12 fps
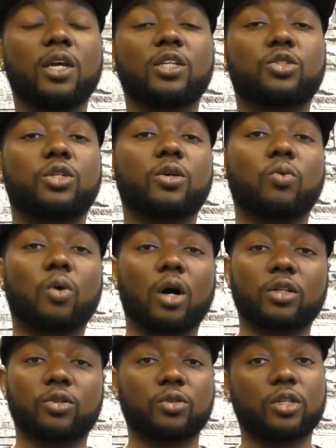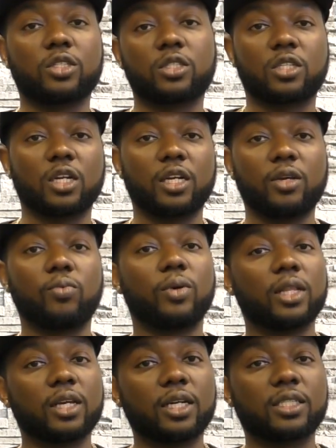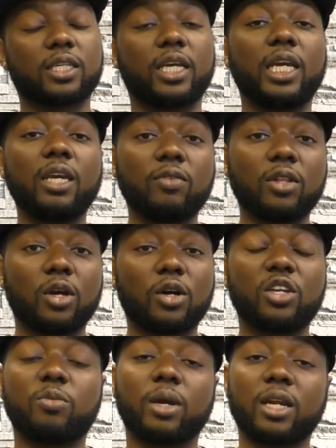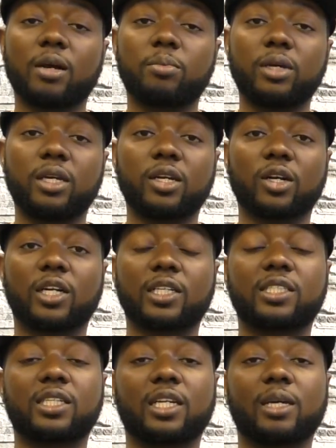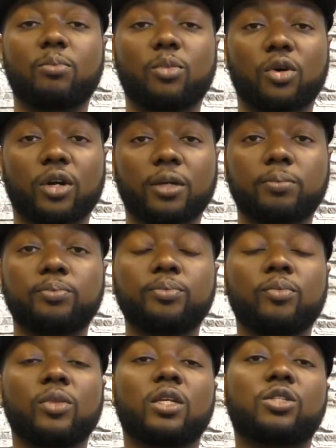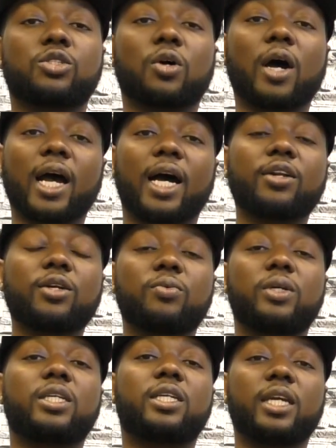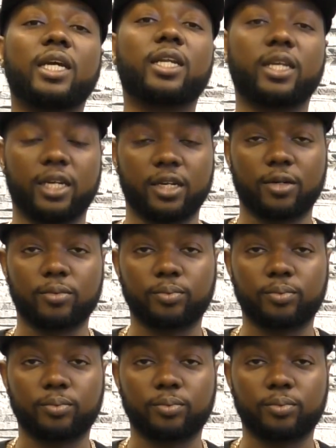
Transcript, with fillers: So you can walk through this study with us, even though you may not be here on a Sunday morning. So how did we get here?